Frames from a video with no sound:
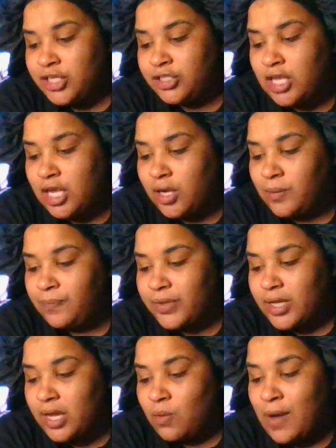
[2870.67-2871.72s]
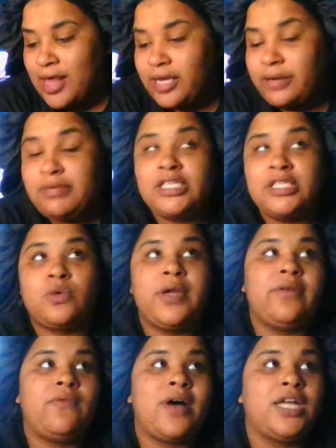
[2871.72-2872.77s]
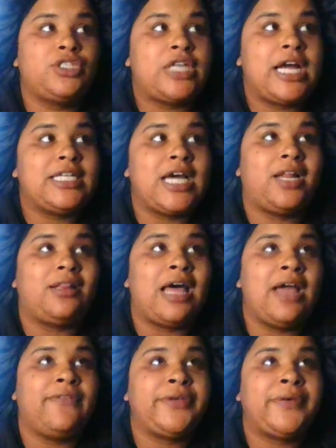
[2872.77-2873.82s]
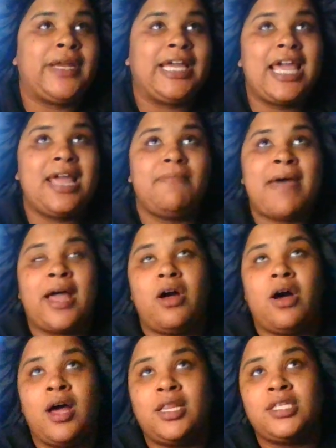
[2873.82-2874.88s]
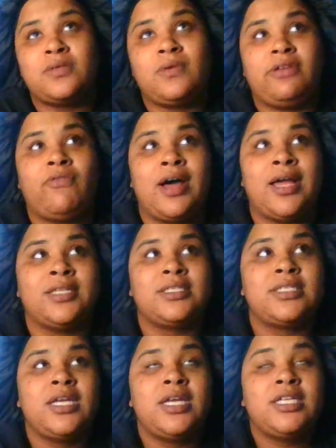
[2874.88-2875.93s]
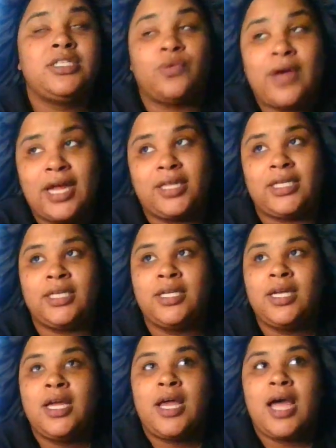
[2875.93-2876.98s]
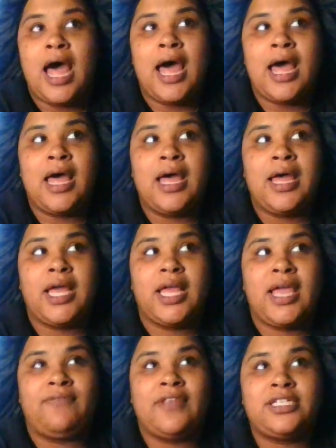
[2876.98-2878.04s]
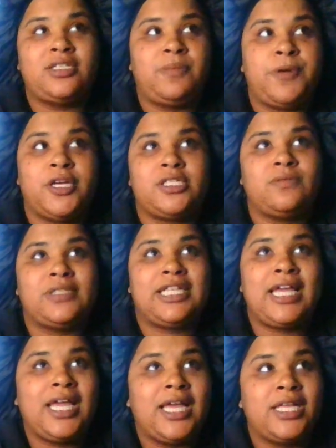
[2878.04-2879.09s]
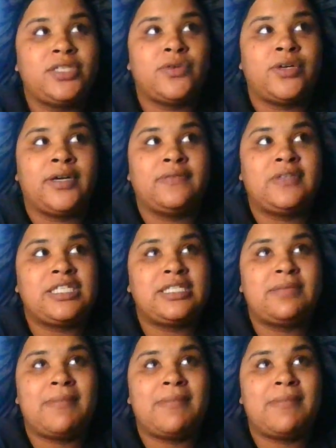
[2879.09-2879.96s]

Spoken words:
So whether it was this Queen of Wands trying to unalive you and it came back on this Queen of Wands directly, if this is a person with kids or if this is